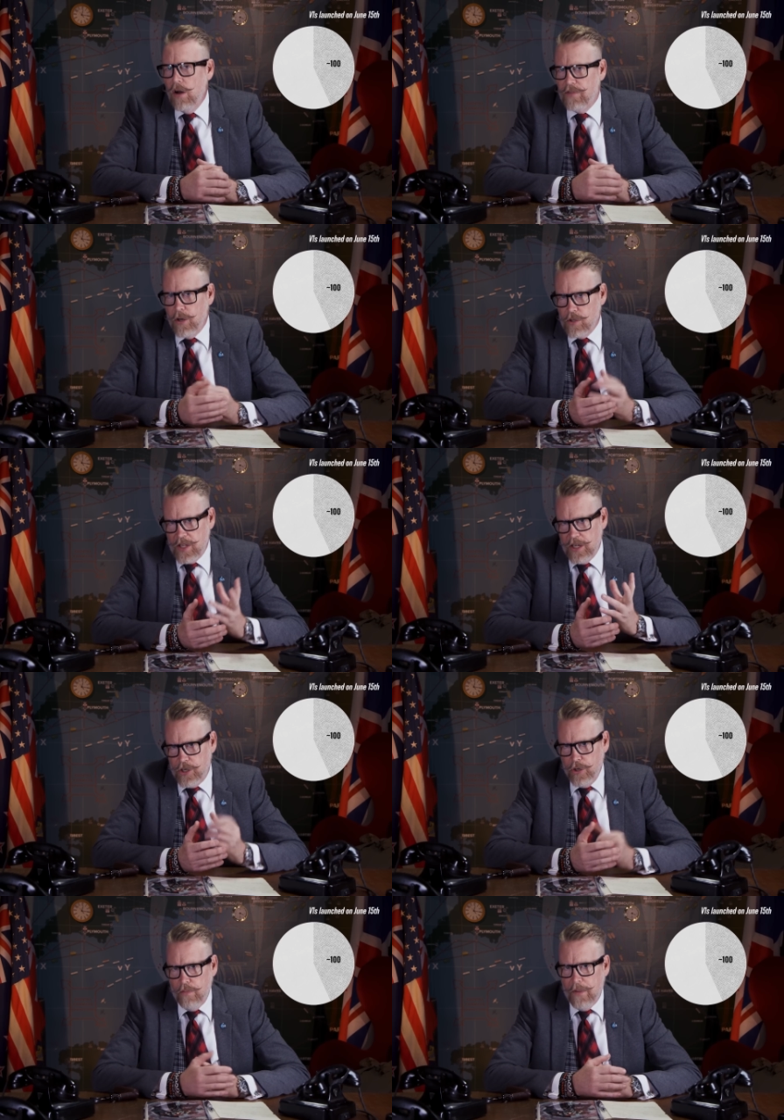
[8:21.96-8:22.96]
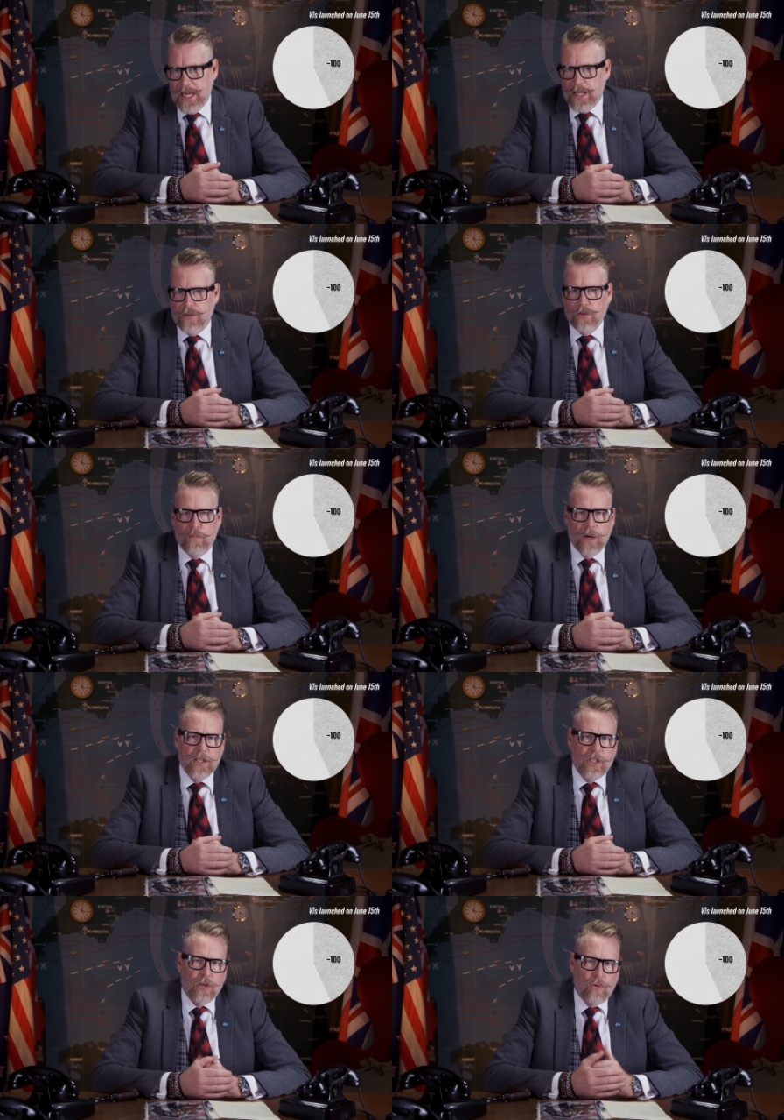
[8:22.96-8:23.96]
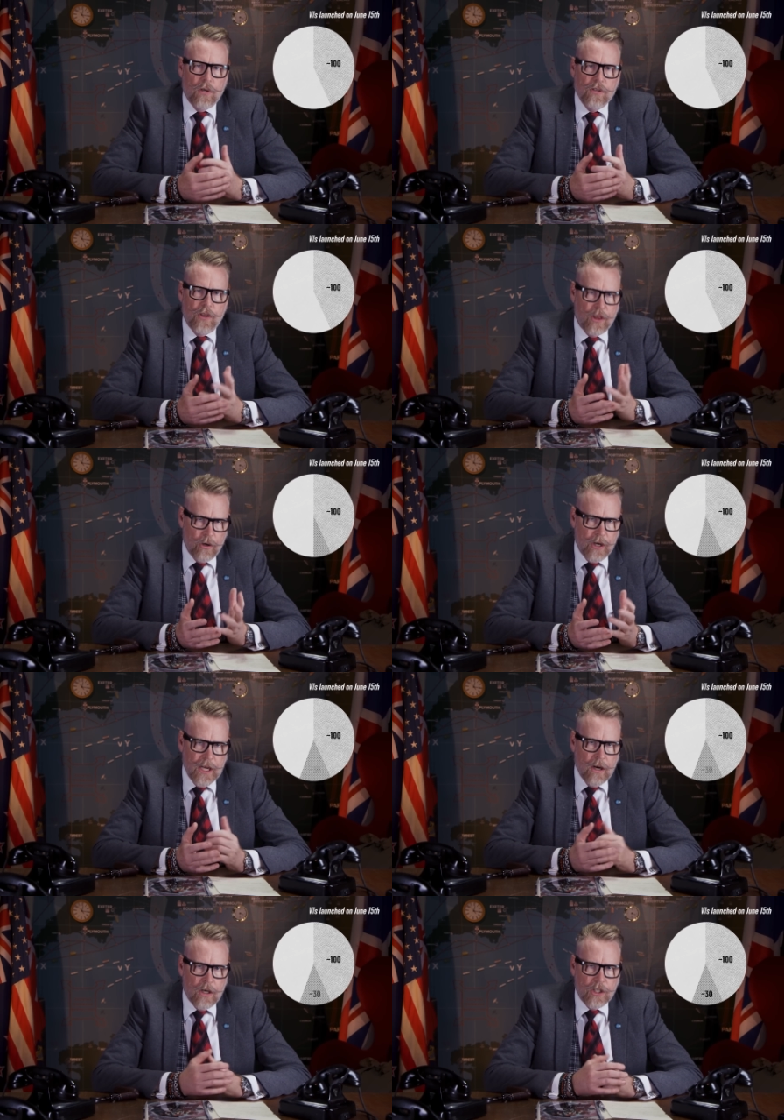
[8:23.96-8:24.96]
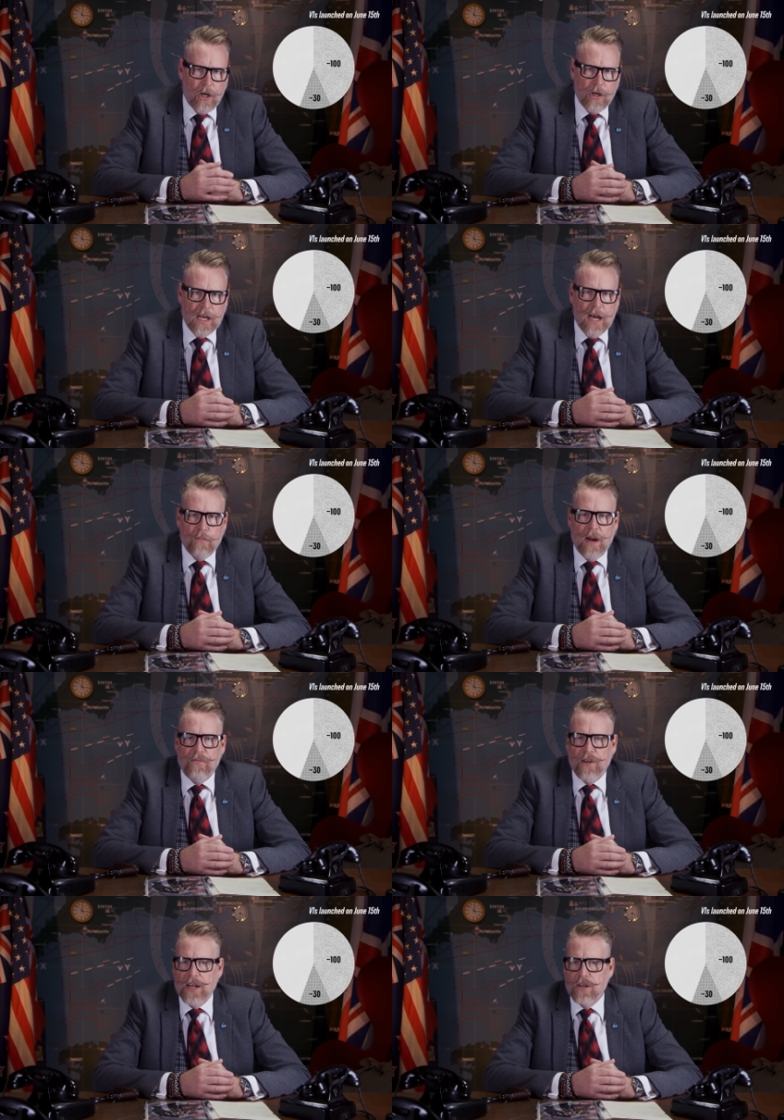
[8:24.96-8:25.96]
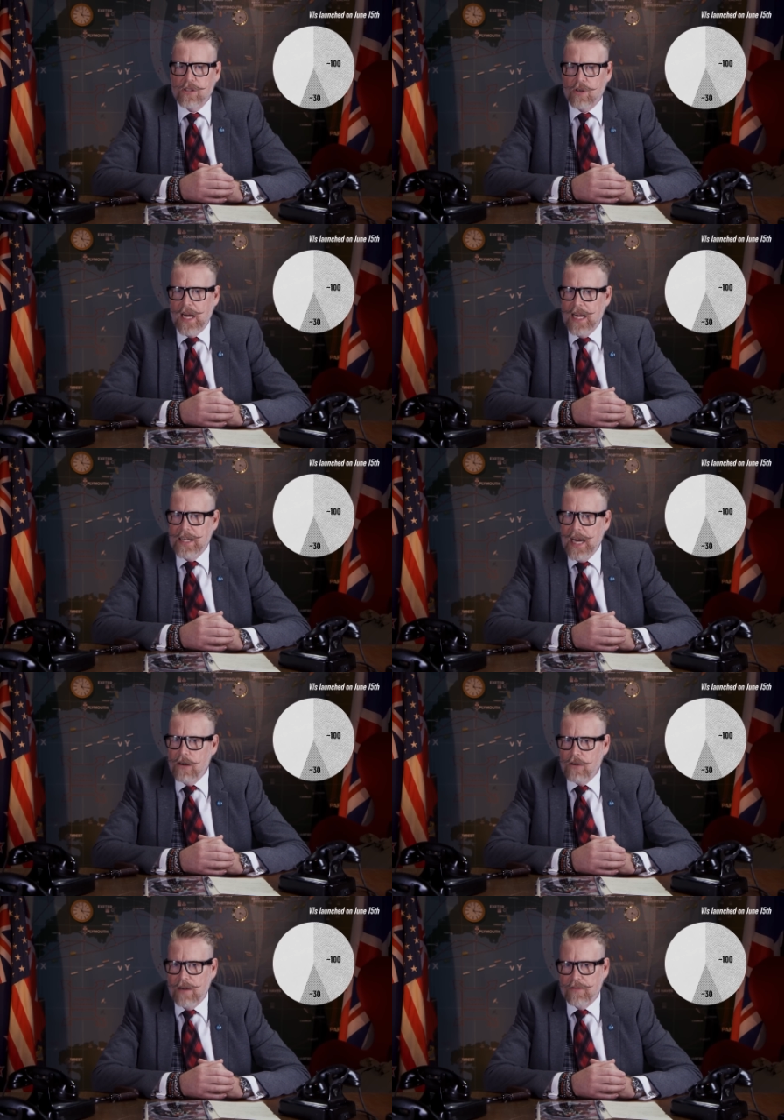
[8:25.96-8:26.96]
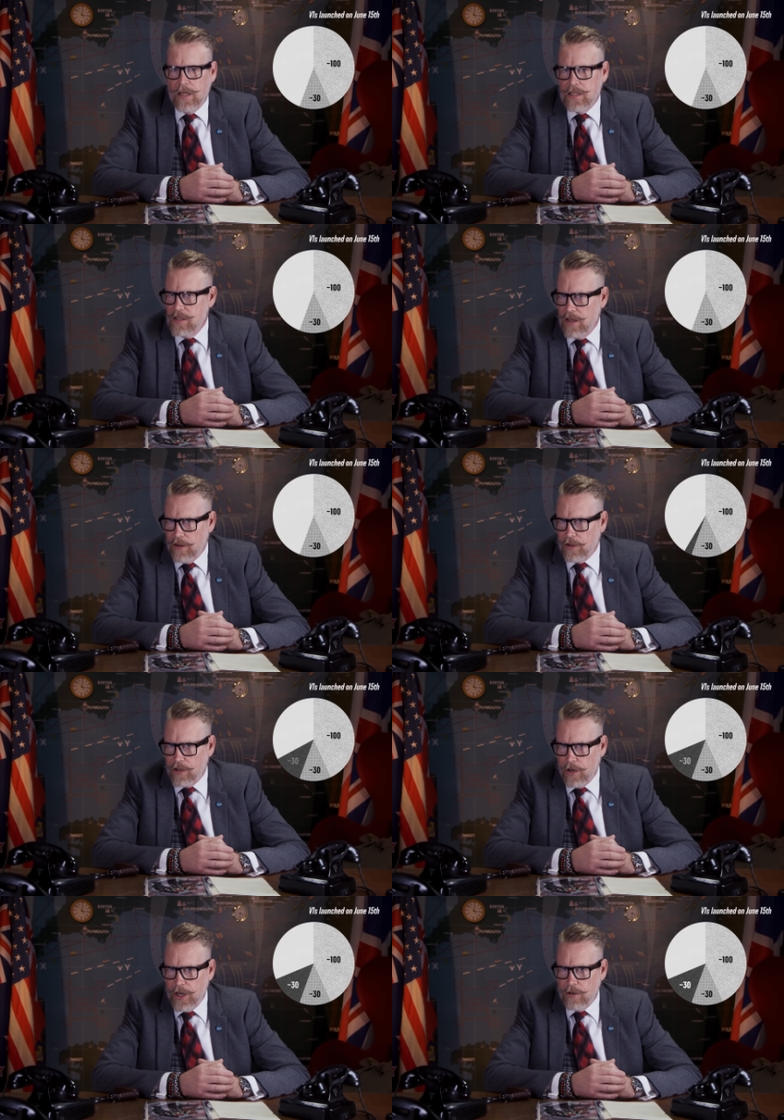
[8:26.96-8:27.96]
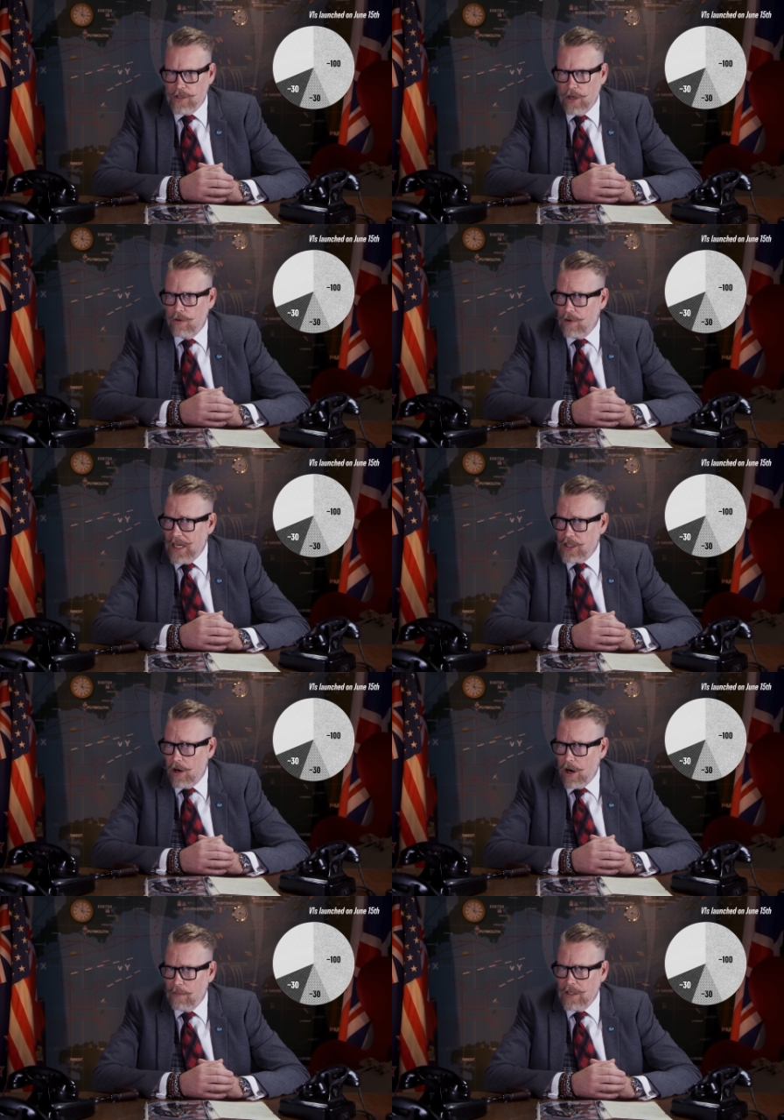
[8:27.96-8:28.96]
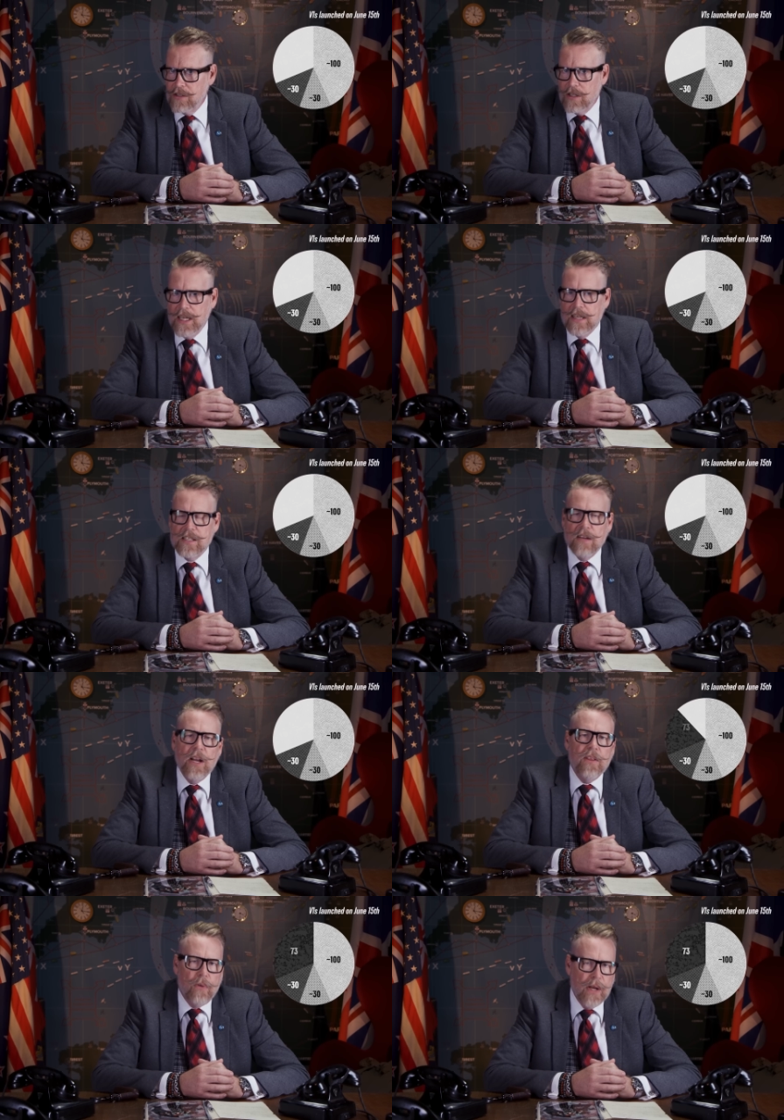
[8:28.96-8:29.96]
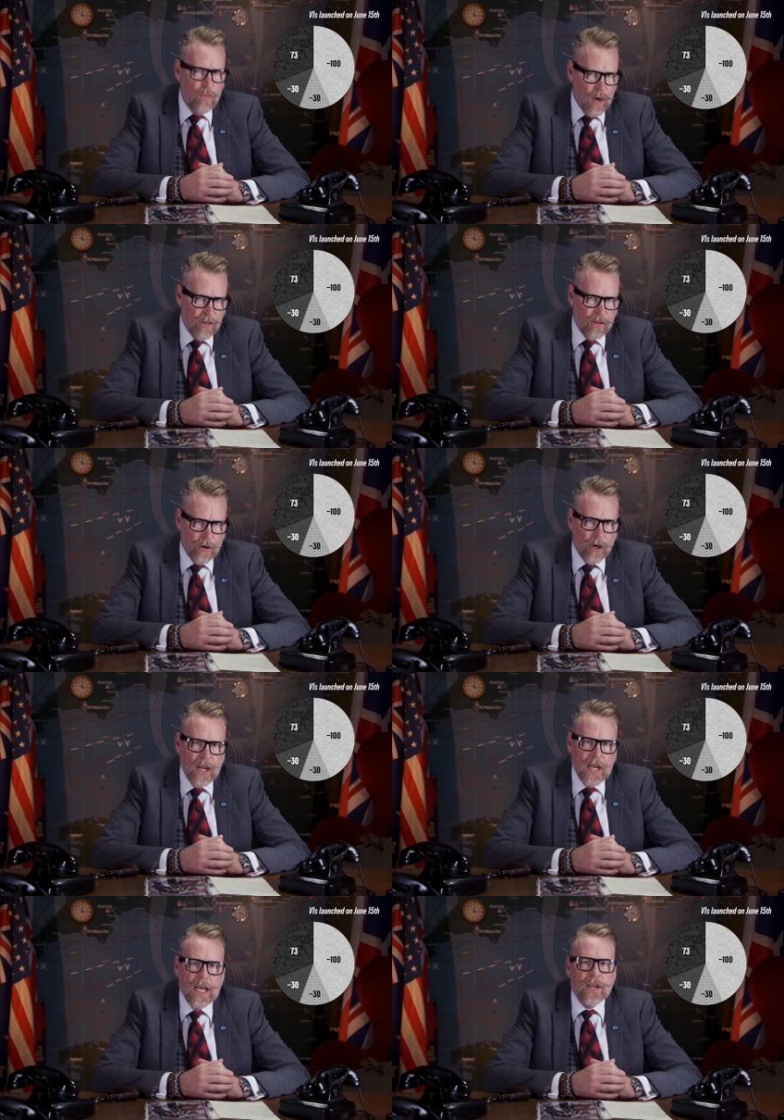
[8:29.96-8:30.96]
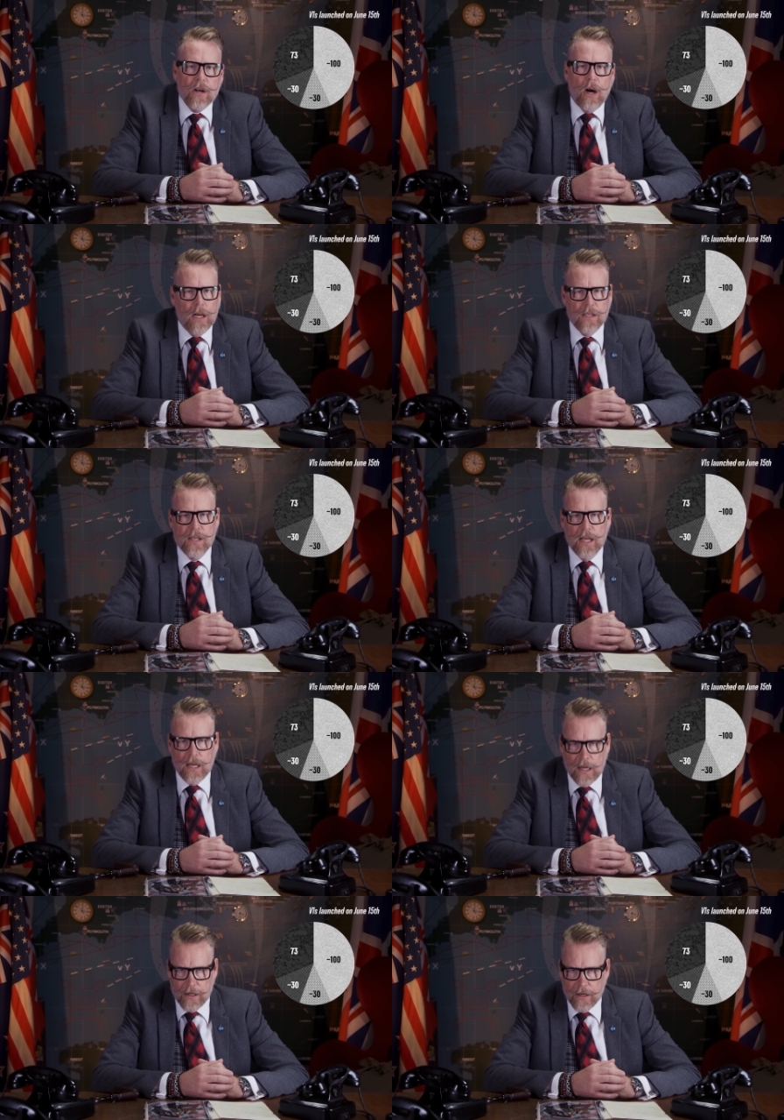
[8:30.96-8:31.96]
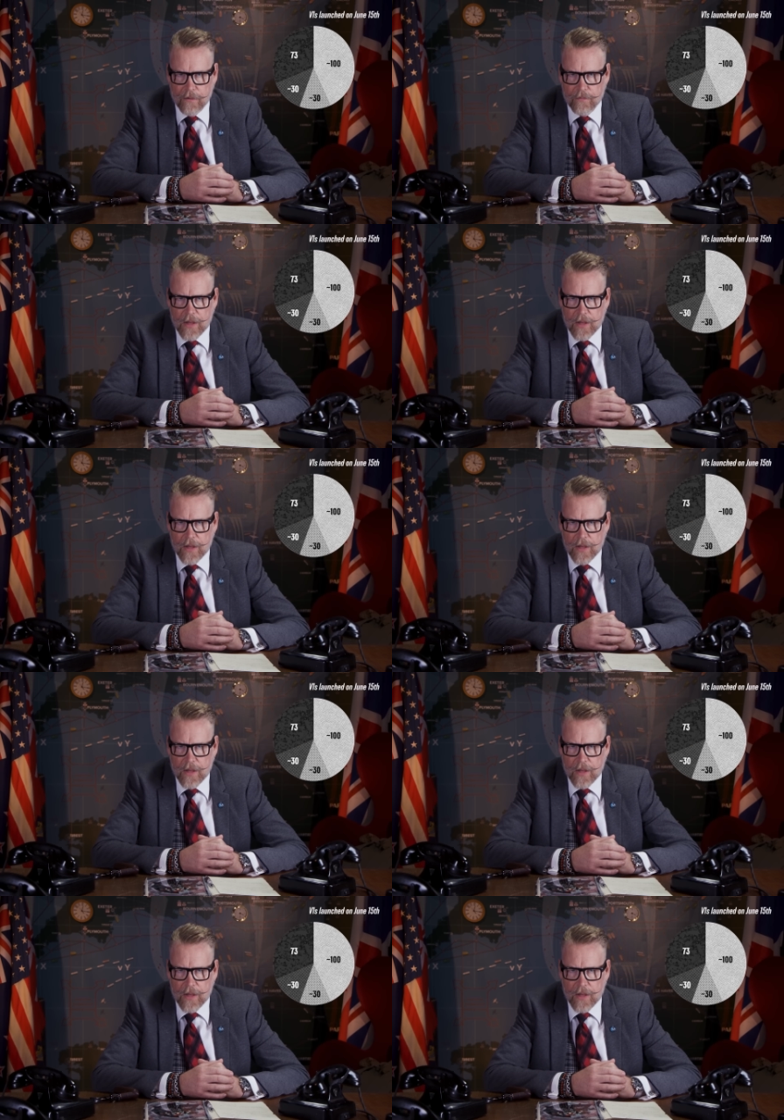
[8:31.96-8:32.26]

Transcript: Of those that do make it to the British shores, thirty are shot down by fighters or anti-aircraft guns, another thirty or so crash harmlessly, and seventy-three, one-third, hit targets in London.